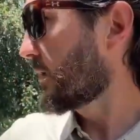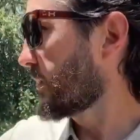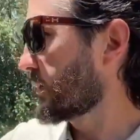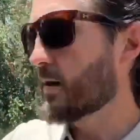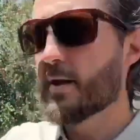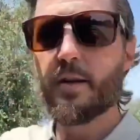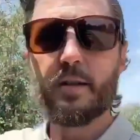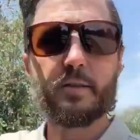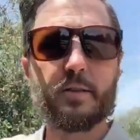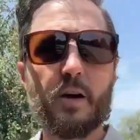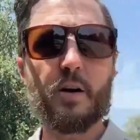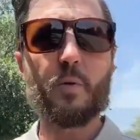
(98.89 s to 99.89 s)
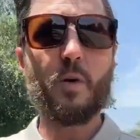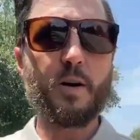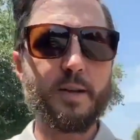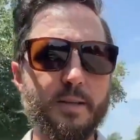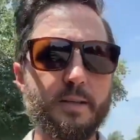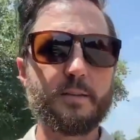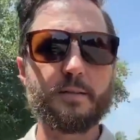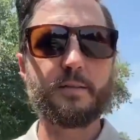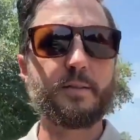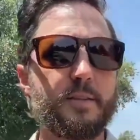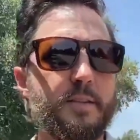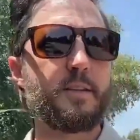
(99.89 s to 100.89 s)
There's dog walking,
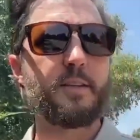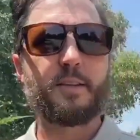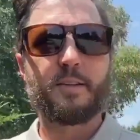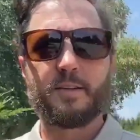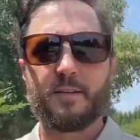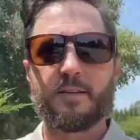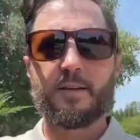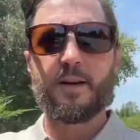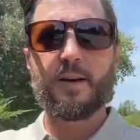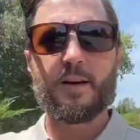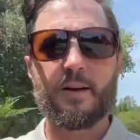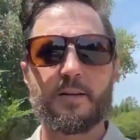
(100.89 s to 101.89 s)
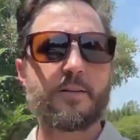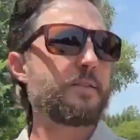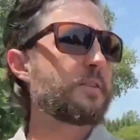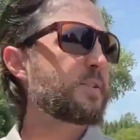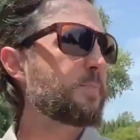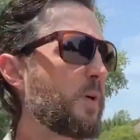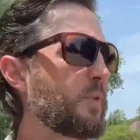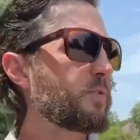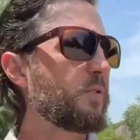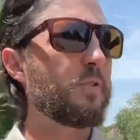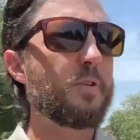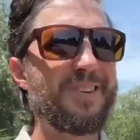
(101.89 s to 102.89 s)
uh,
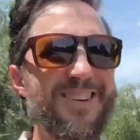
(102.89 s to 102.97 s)
disposal.